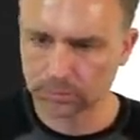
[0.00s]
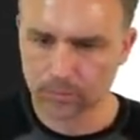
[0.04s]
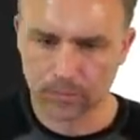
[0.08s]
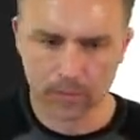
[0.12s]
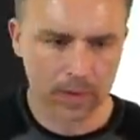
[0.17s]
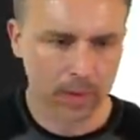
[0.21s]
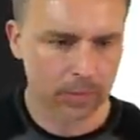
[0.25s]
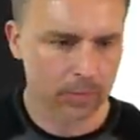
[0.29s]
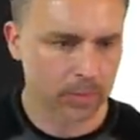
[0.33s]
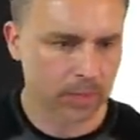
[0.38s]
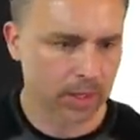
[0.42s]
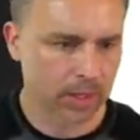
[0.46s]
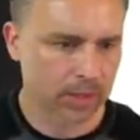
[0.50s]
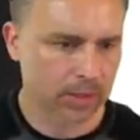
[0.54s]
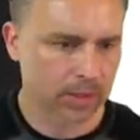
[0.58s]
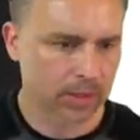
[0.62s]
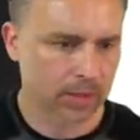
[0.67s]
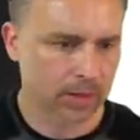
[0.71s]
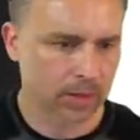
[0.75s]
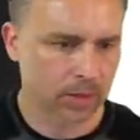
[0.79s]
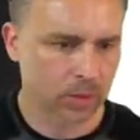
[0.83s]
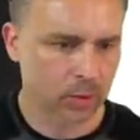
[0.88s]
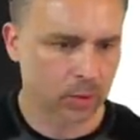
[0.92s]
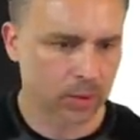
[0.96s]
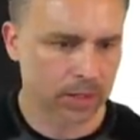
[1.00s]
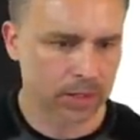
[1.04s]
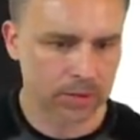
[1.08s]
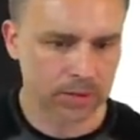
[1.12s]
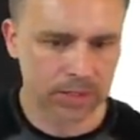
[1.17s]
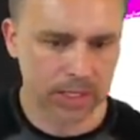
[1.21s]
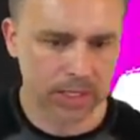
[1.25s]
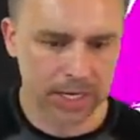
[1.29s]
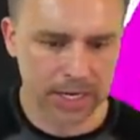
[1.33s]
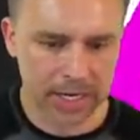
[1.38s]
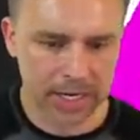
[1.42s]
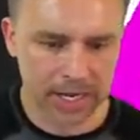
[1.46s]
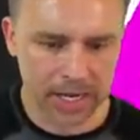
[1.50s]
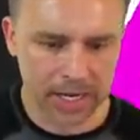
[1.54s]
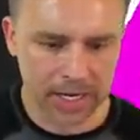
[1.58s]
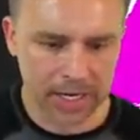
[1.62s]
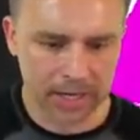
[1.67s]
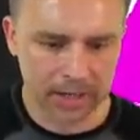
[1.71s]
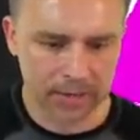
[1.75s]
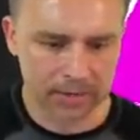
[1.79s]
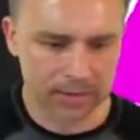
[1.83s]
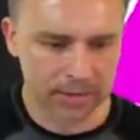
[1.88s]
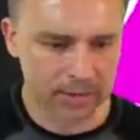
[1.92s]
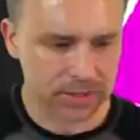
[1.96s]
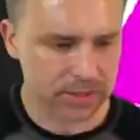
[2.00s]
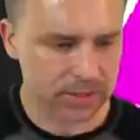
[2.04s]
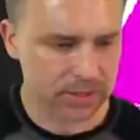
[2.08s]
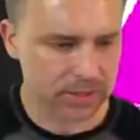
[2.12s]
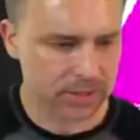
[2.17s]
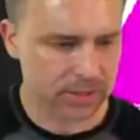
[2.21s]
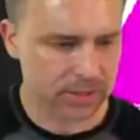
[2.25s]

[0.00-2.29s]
Making a quick layout.